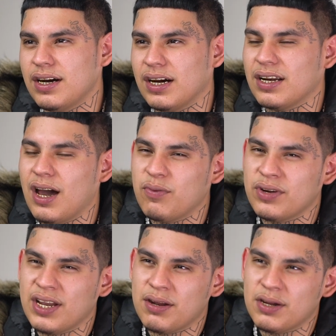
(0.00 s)
unlawful
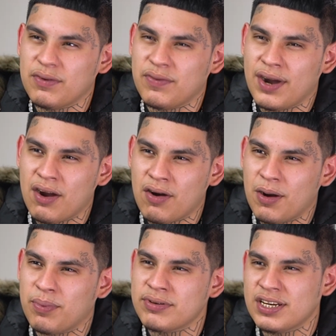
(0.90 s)
carry of a
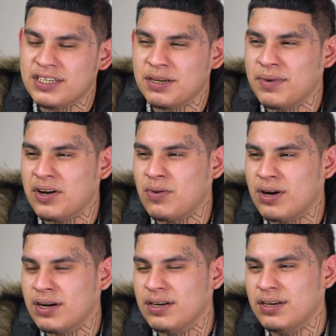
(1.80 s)
firearm, possession of
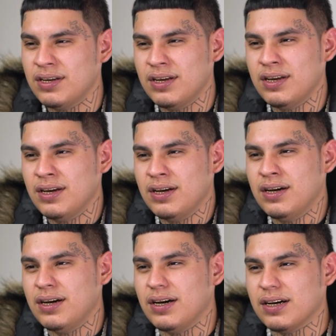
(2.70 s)
marijuana,
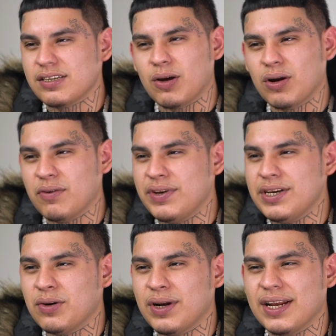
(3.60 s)
stolen
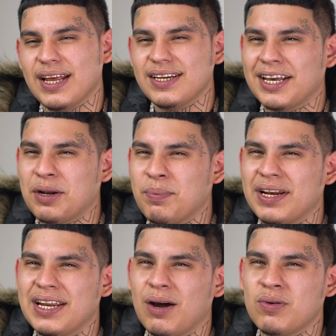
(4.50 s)
vehicle. They say the
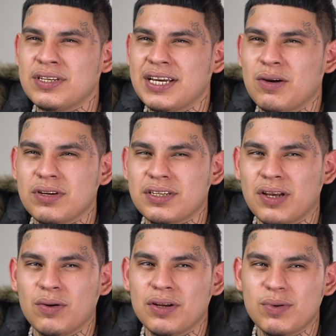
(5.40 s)
Bentley I was in was
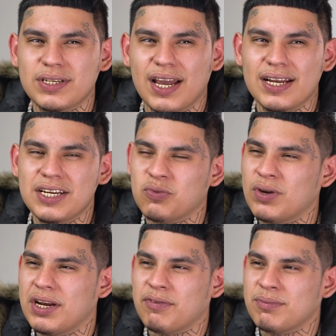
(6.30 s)
stolen, which I had just
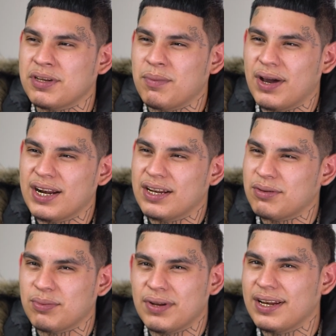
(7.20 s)
rented from somebody. I don't
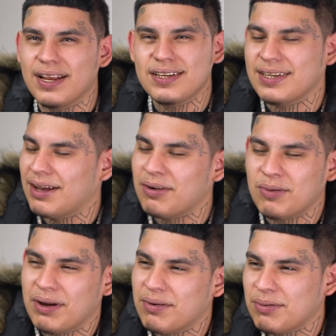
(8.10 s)
know
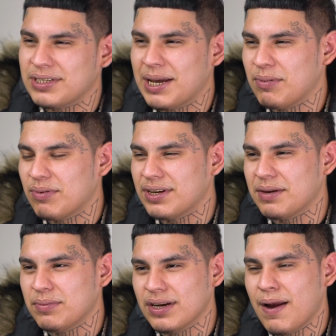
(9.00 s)
what's happening with
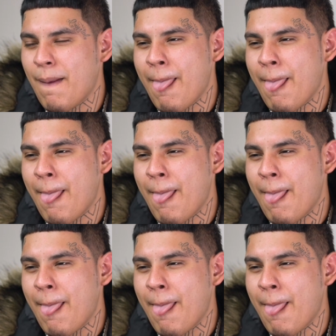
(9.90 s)
that, but